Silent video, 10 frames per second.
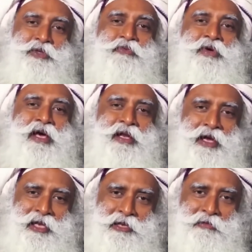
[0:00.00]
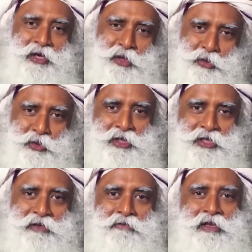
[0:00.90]
So we are anyway
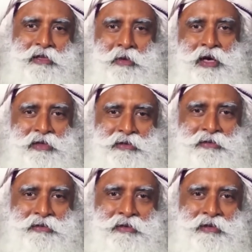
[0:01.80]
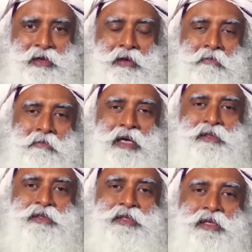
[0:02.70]
rooted in Vartaman,
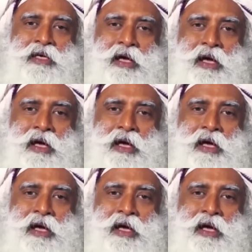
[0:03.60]
but